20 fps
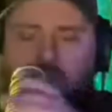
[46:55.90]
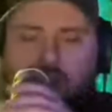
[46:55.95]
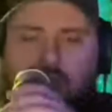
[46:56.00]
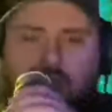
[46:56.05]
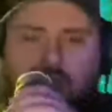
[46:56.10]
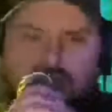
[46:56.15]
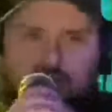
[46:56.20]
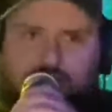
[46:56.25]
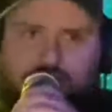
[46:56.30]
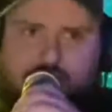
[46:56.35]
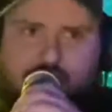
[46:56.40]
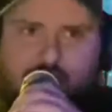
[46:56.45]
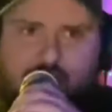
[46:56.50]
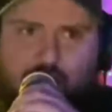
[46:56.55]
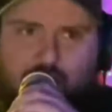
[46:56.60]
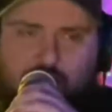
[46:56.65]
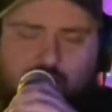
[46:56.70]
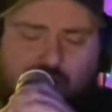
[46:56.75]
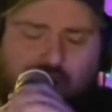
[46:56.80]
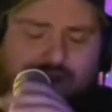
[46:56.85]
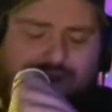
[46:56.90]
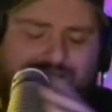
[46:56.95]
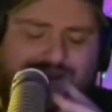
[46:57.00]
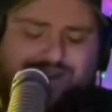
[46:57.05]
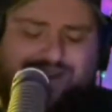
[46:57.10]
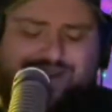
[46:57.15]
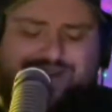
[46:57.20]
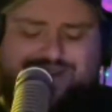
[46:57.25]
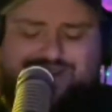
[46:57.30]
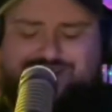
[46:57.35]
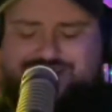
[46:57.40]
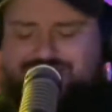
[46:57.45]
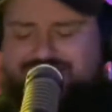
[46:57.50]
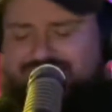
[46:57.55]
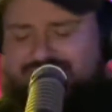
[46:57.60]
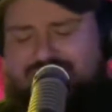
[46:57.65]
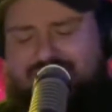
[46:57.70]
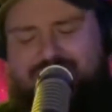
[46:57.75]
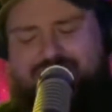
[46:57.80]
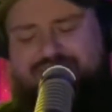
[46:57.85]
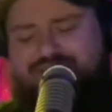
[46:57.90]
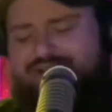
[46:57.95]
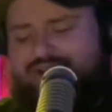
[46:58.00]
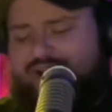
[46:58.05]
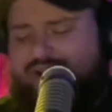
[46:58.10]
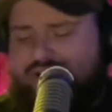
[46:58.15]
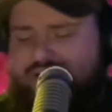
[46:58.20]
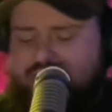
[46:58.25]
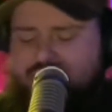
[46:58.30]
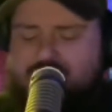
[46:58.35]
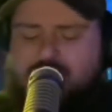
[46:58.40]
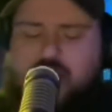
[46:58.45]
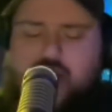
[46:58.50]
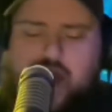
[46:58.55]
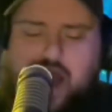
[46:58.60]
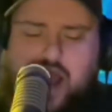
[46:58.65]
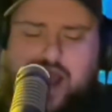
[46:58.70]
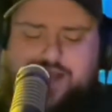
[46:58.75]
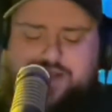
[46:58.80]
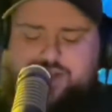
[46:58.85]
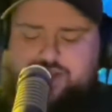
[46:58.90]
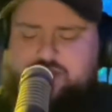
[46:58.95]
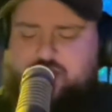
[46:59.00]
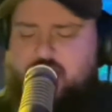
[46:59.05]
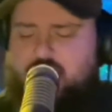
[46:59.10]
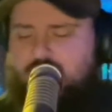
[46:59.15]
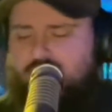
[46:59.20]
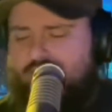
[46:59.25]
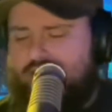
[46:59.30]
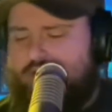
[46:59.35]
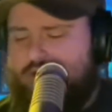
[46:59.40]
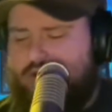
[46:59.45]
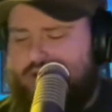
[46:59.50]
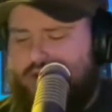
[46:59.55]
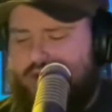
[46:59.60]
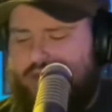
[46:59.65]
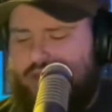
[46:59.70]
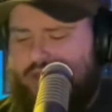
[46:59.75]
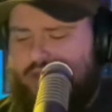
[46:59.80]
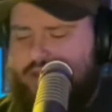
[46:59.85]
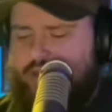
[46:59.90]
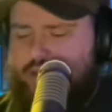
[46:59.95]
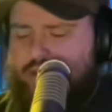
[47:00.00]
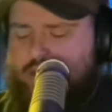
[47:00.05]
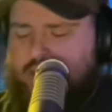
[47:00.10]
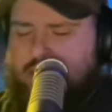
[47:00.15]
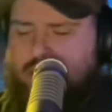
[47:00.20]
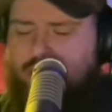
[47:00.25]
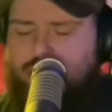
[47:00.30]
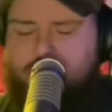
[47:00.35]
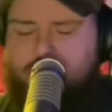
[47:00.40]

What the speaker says: I just got alerted. I'm sorry. I just got alerted that